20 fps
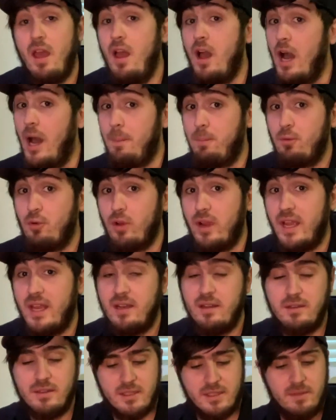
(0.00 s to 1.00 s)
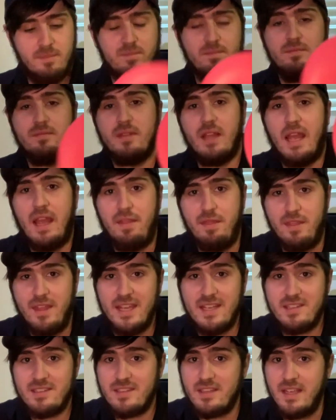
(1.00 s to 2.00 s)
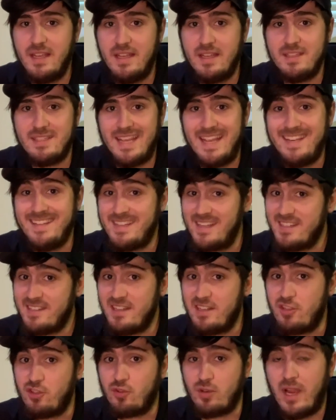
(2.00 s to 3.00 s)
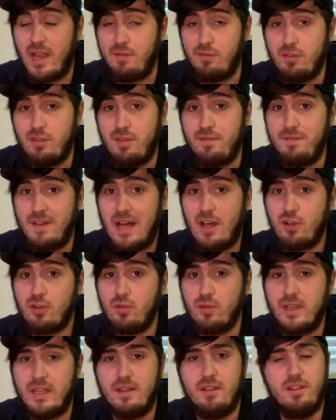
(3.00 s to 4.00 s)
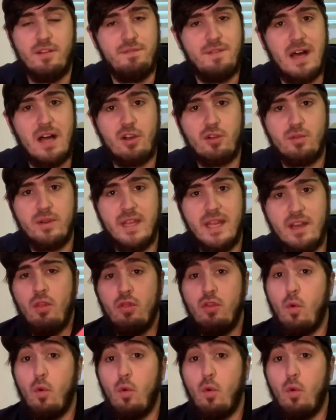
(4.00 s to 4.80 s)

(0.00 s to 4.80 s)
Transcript: upgrade. And this is a distance driver, the Valkyrie. The Valkyrie held the